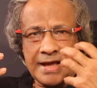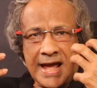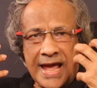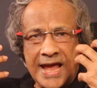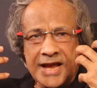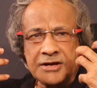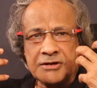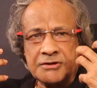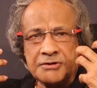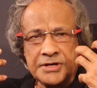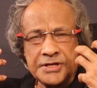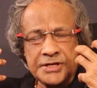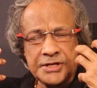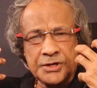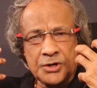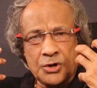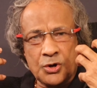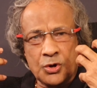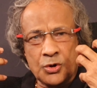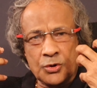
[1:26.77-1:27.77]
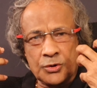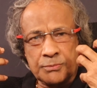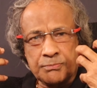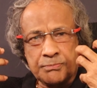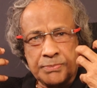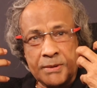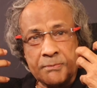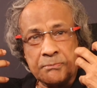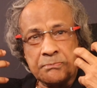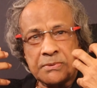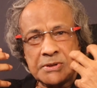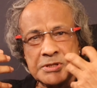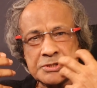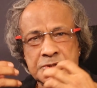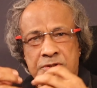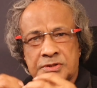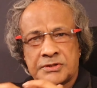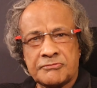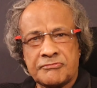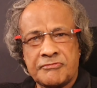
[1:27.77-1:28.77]
acne or
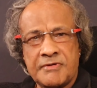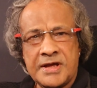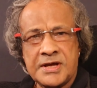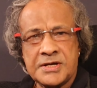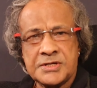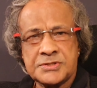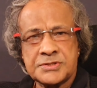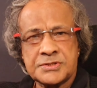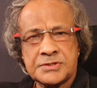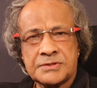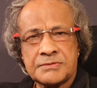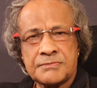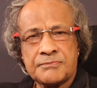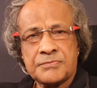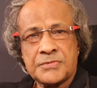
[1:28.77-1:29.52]
pimples on the face,